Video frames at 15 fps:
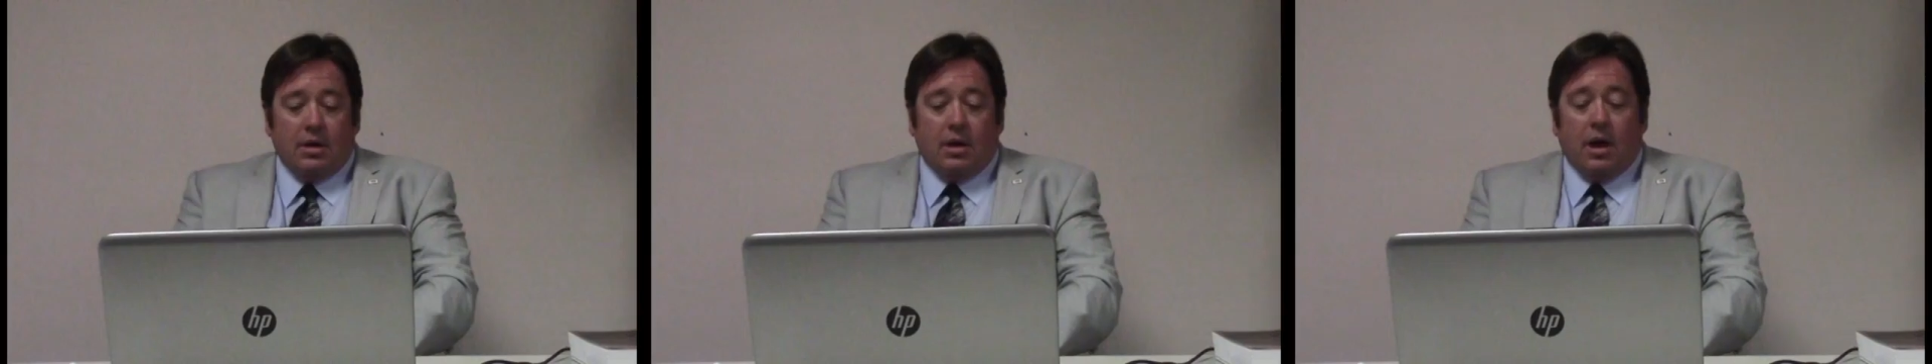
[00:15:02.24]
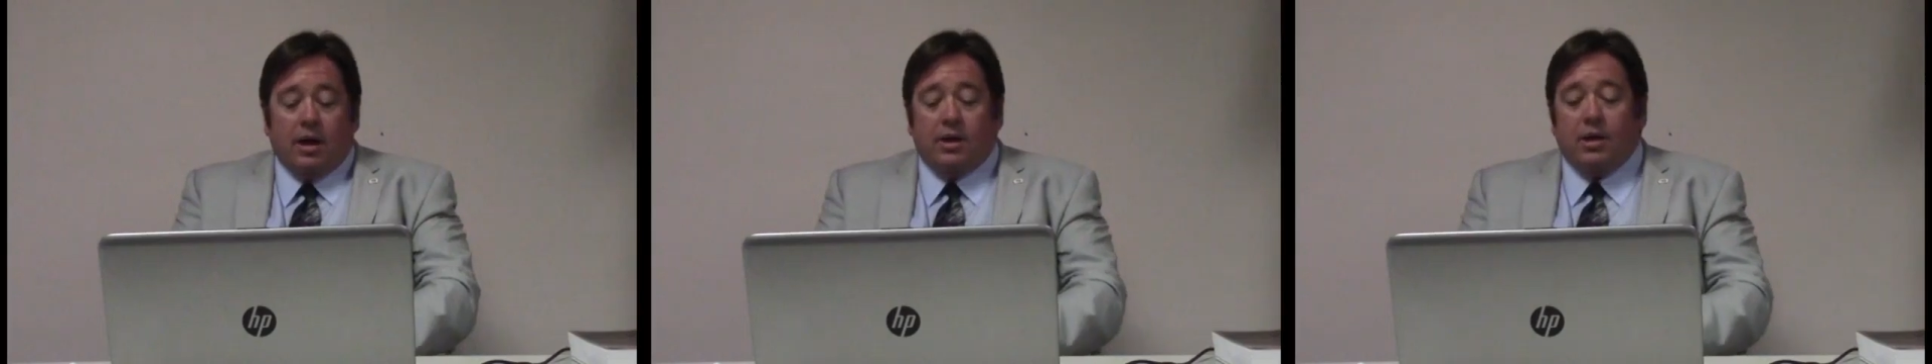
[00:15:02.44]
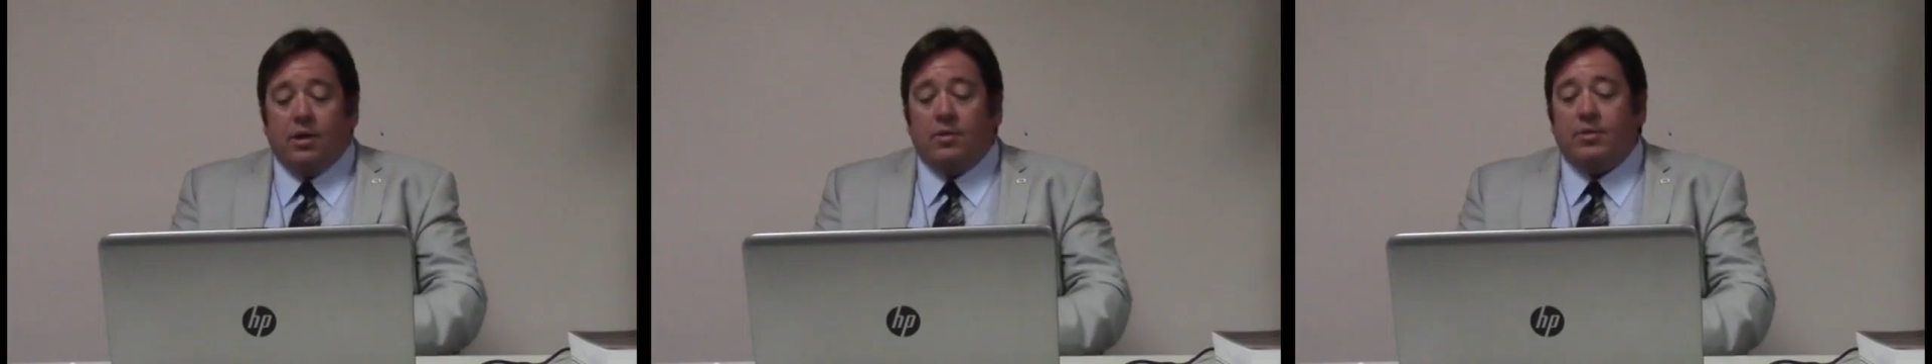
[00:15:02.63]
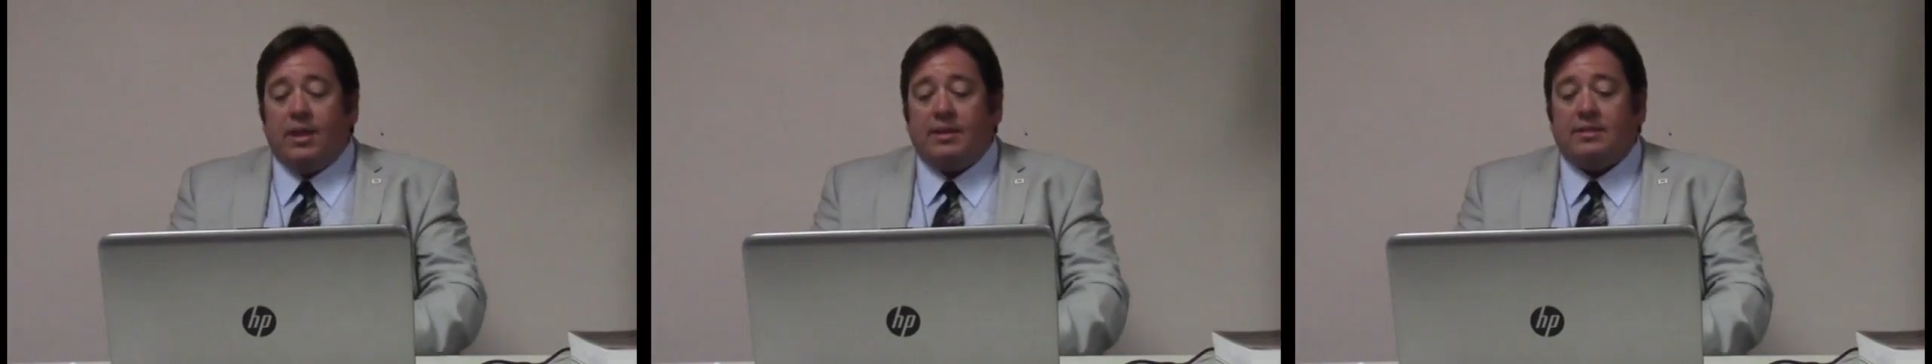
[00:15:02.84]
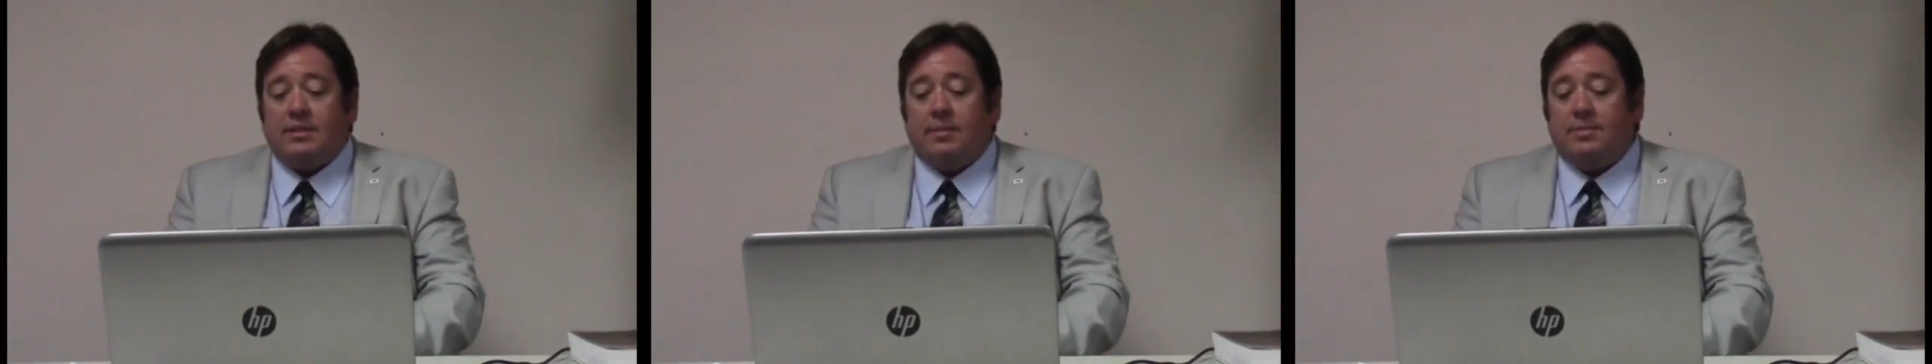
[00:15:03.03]
I don't know.
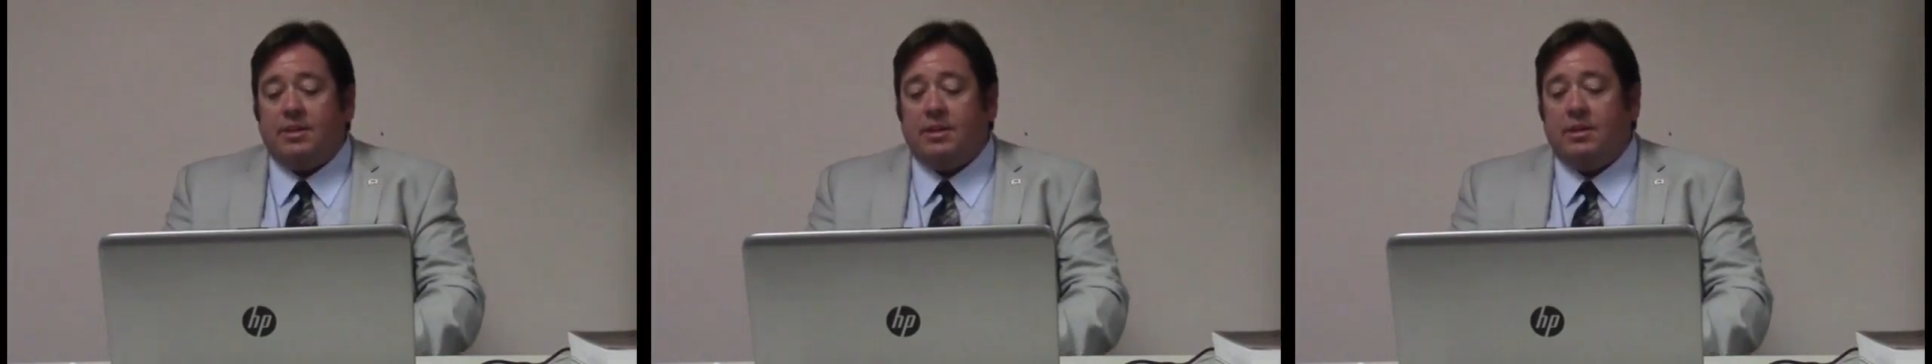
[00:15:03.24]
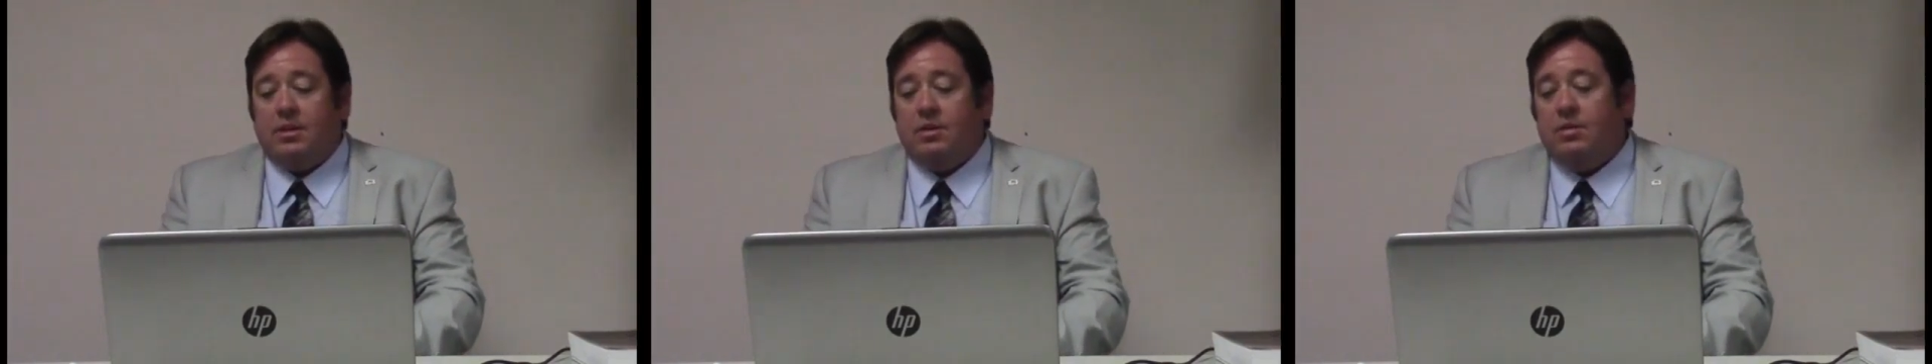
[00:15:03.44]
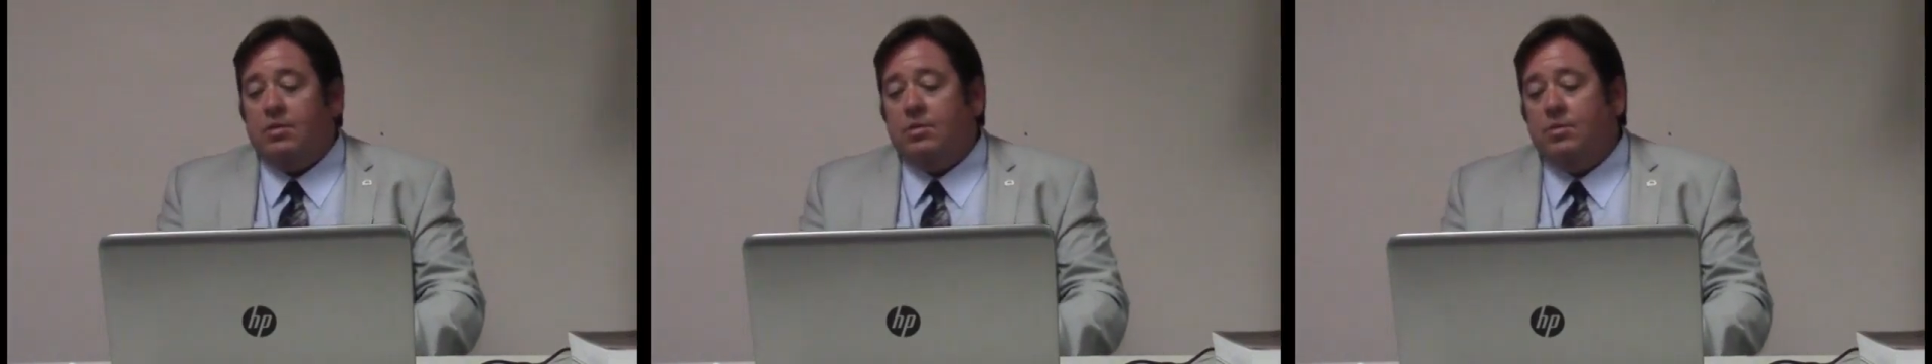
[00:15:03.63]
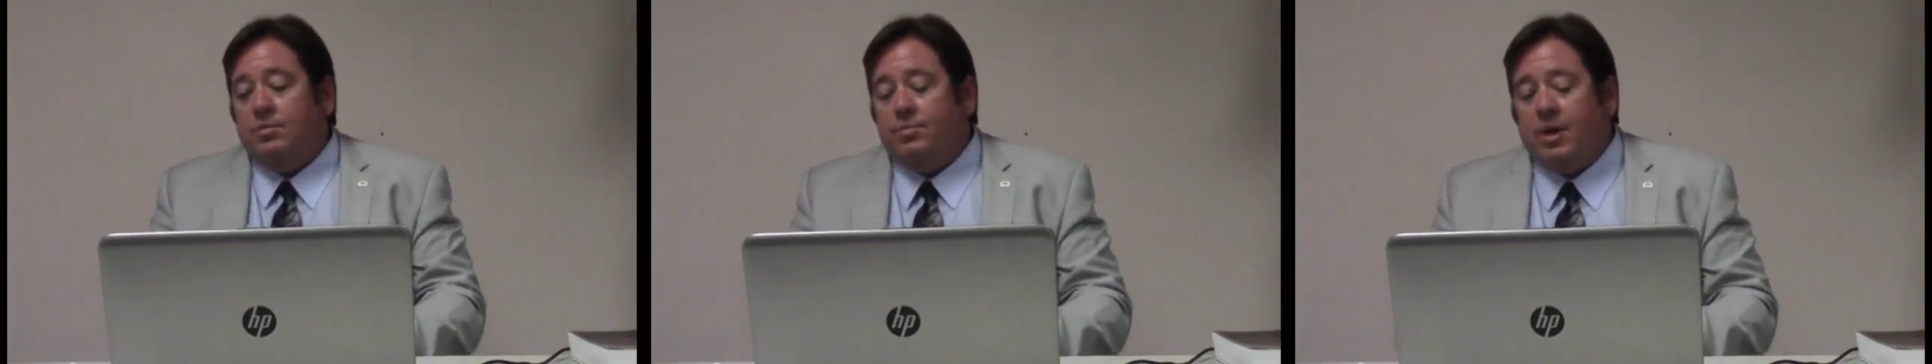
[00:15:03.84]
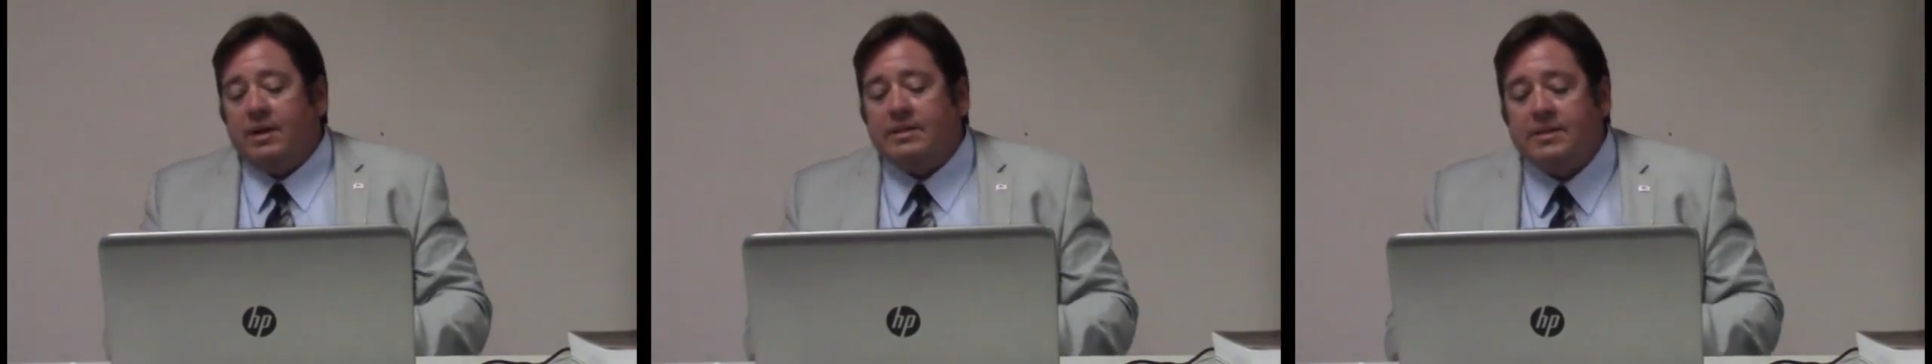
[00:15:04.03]
That's up to the new
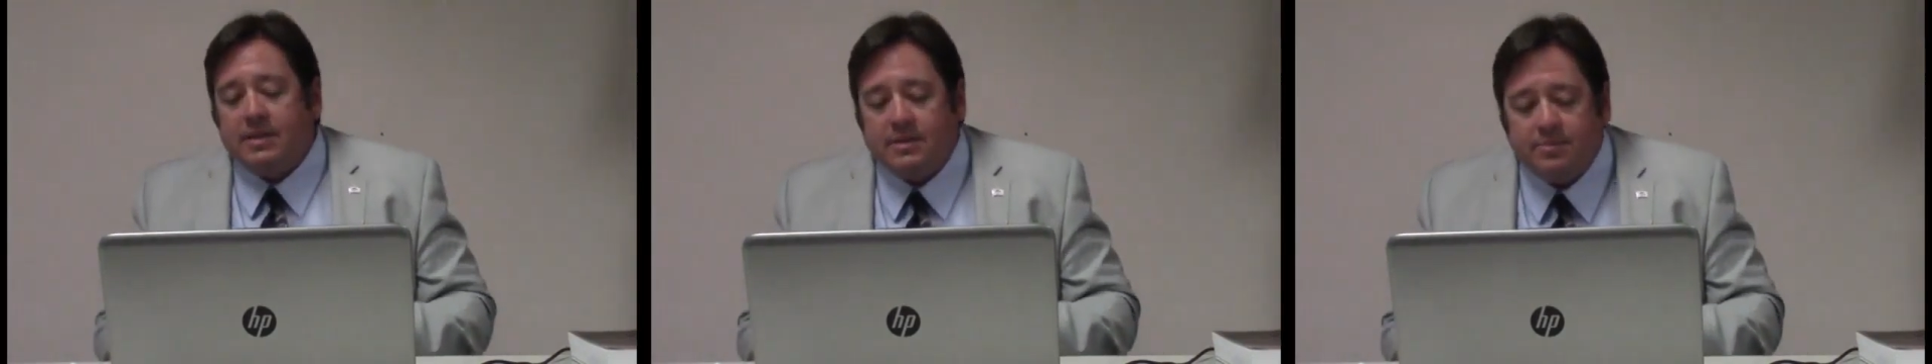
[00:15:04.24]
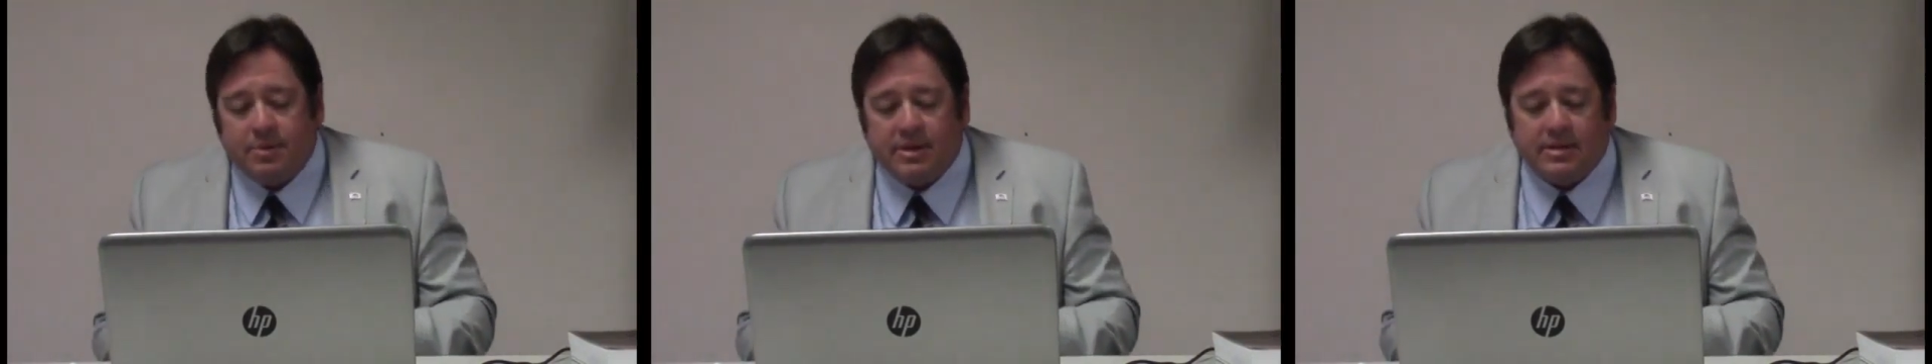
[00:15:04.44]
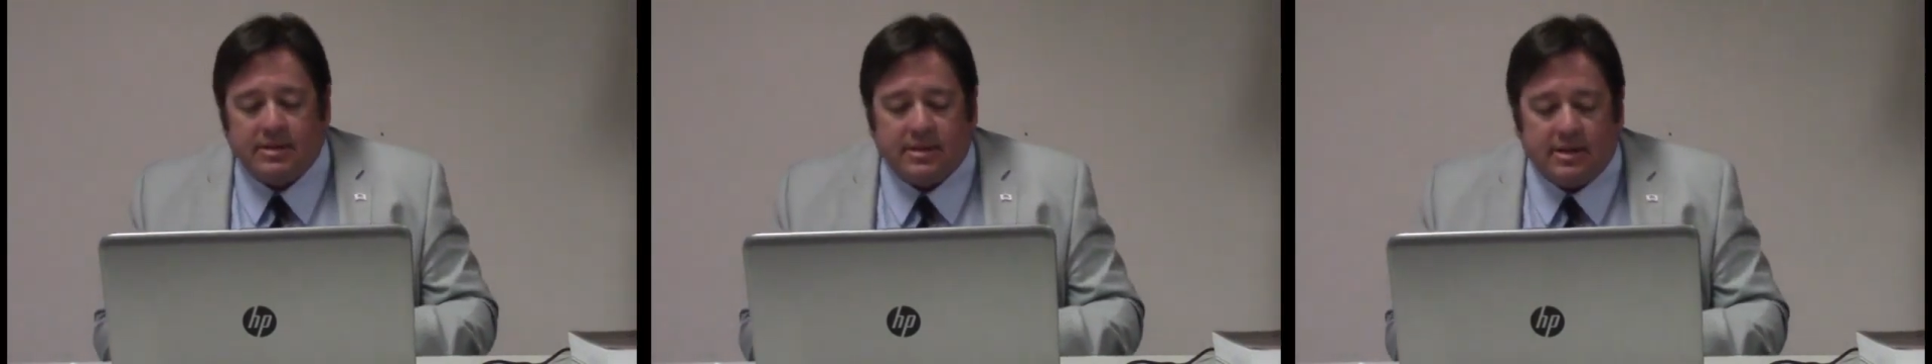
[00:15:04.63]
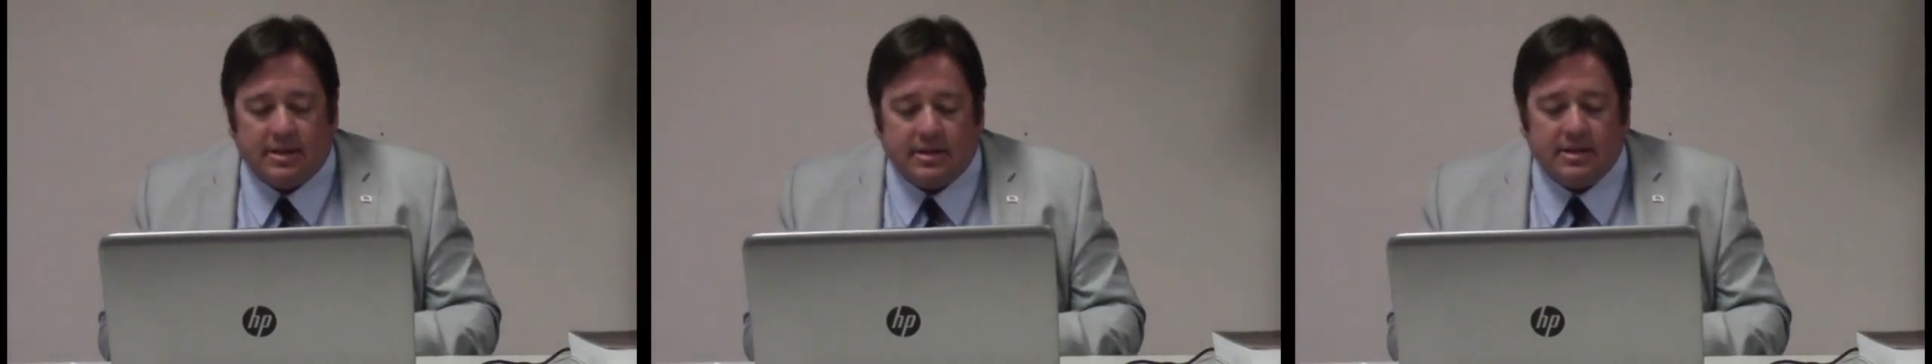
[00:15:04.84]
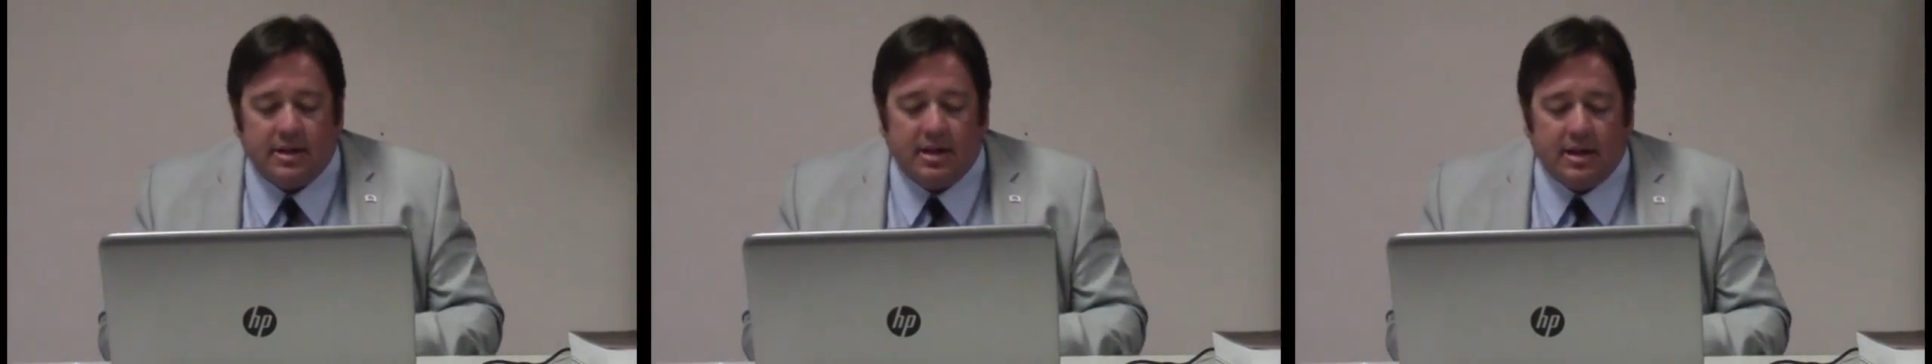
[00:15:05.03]
president, but uh,